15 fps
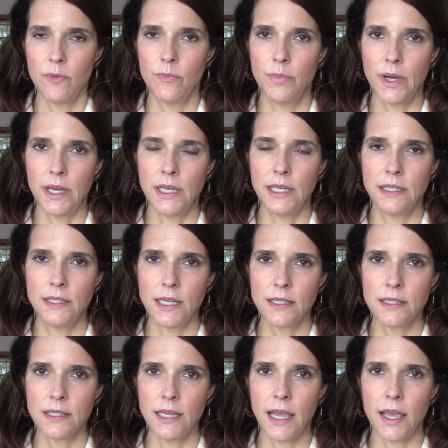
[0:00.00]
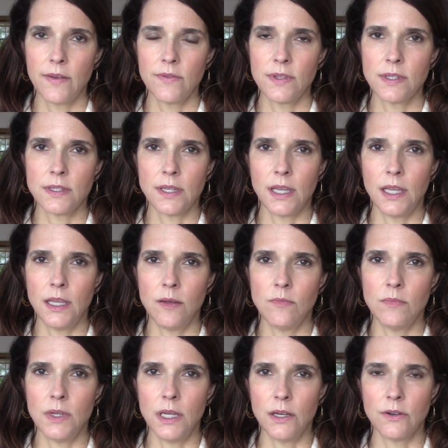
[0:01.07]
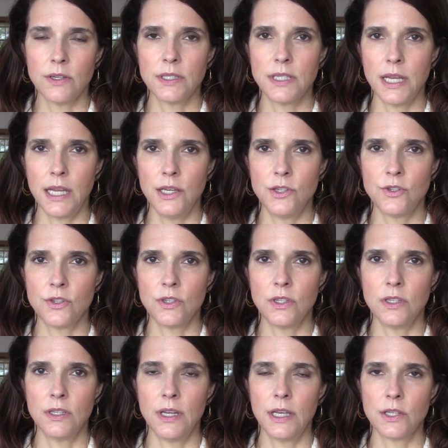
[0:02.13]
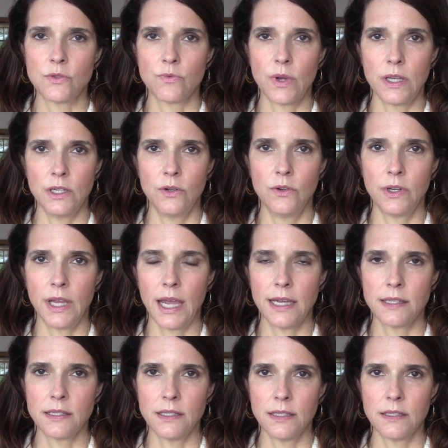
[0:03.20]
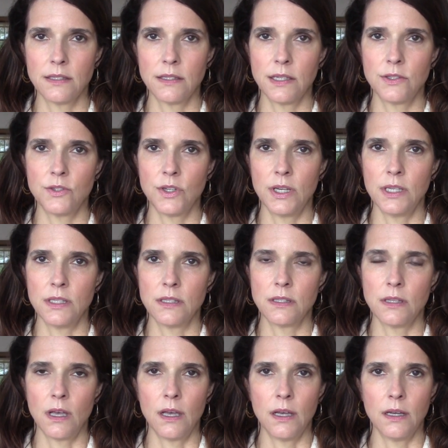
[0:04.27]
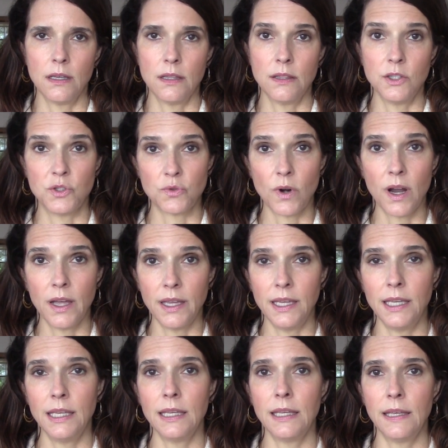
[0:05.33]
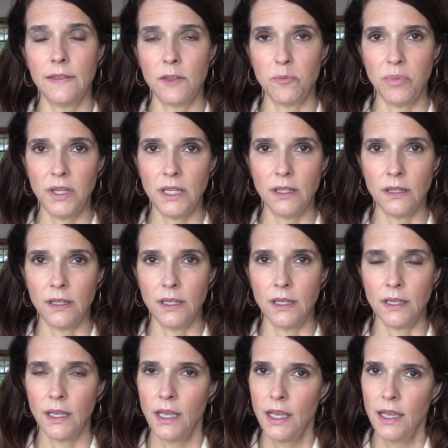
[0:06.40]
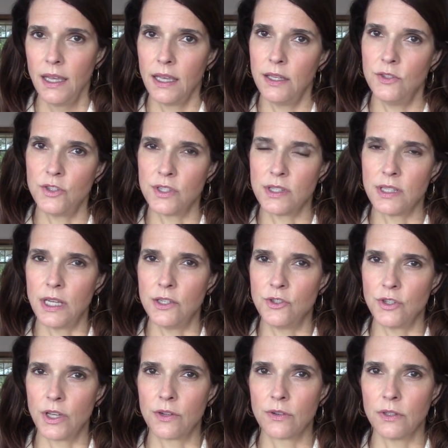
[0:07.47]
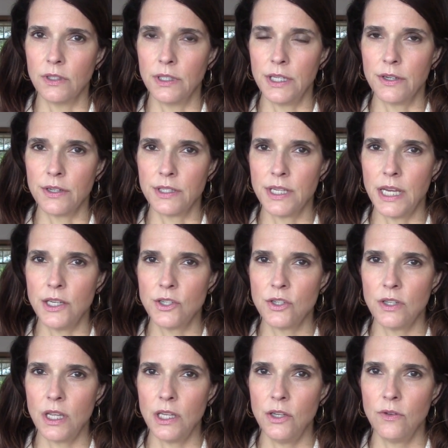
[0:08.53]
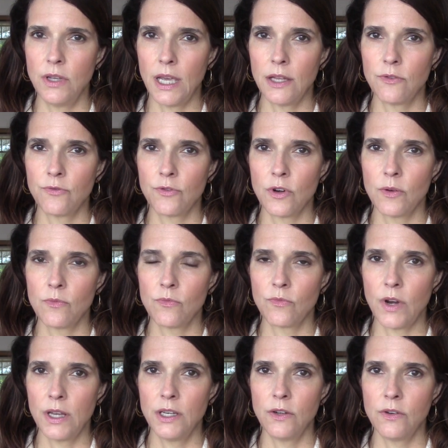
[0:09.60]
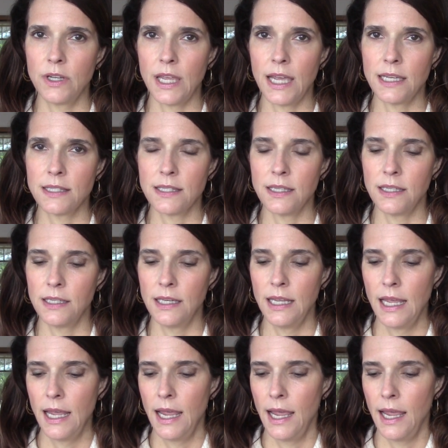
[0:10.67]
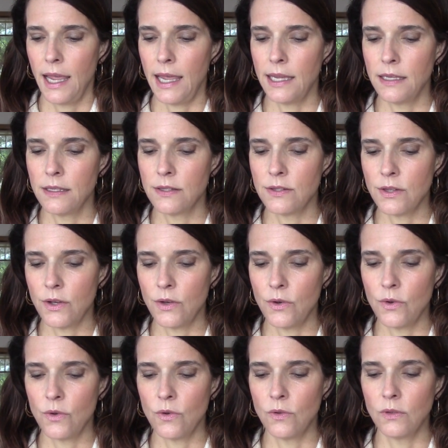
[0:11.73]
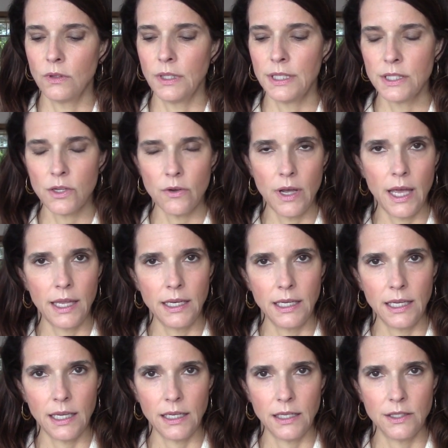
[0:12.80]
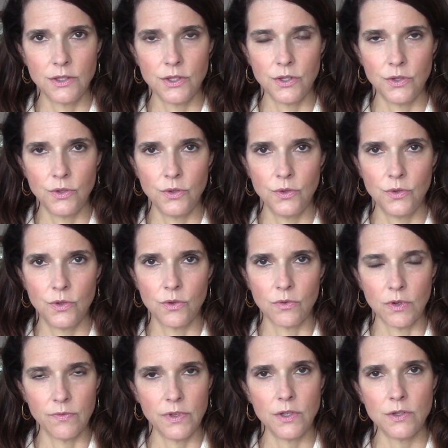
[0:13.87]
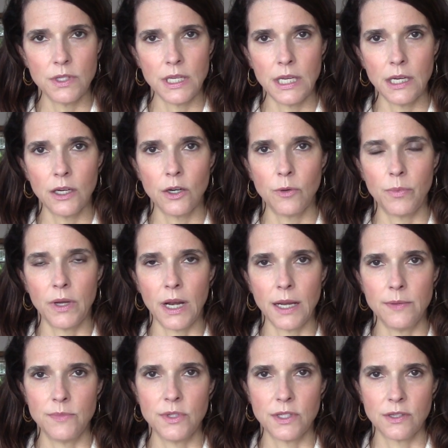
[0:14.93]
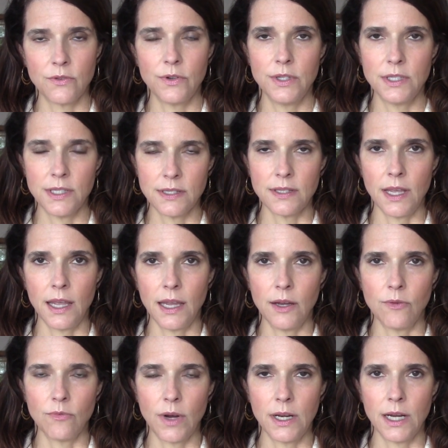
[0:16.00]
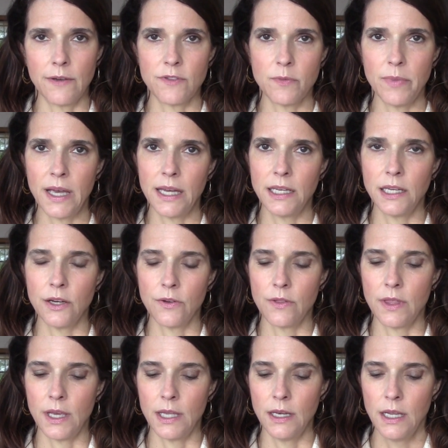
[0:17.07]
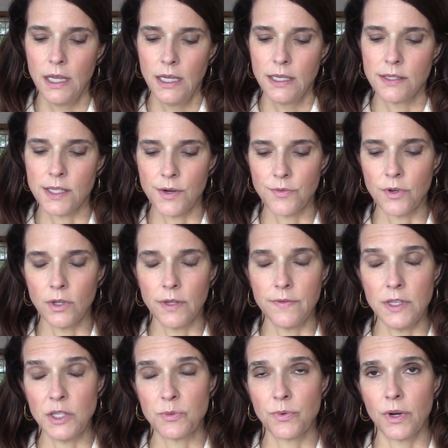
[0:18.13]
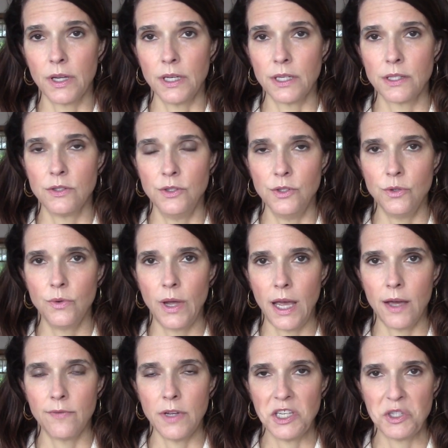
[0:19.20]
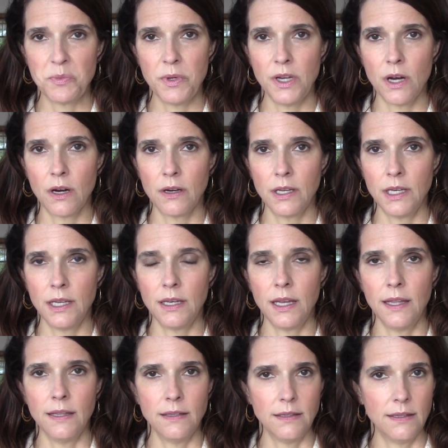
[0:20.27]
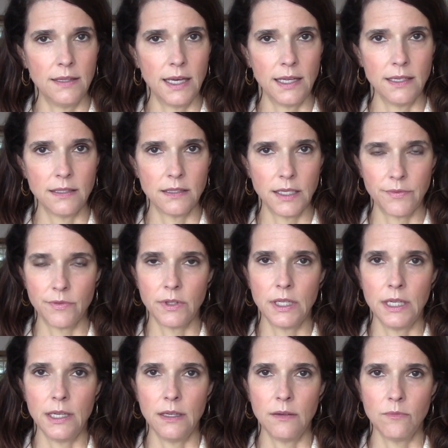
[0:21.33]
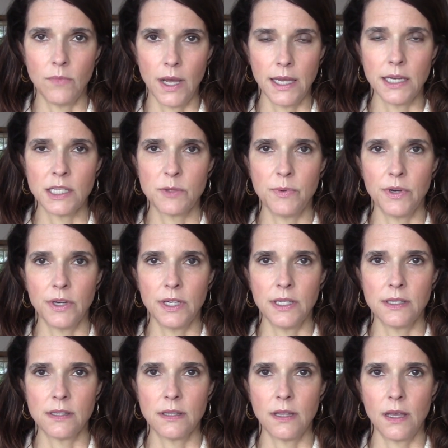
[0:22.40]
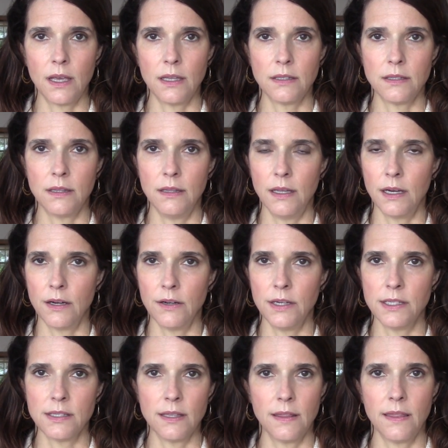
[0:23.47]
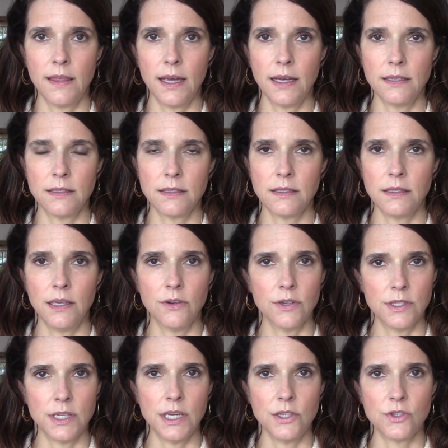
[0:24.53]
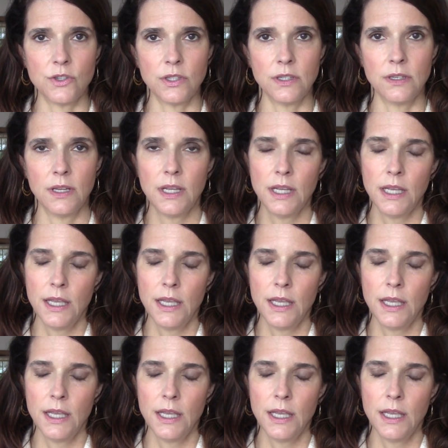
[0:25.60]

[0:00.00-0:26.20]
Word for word: but it doesn't have the same irritation as retinoic acid, such as uh, the drying and the peeling and just that general irritation that you get from retinoic acid. And so let's go ahead and get into the reviews here, but I'm just going to say right off the bat here that several of these products do have H P R in it, and that is definitely my experience, that there isn't that irritation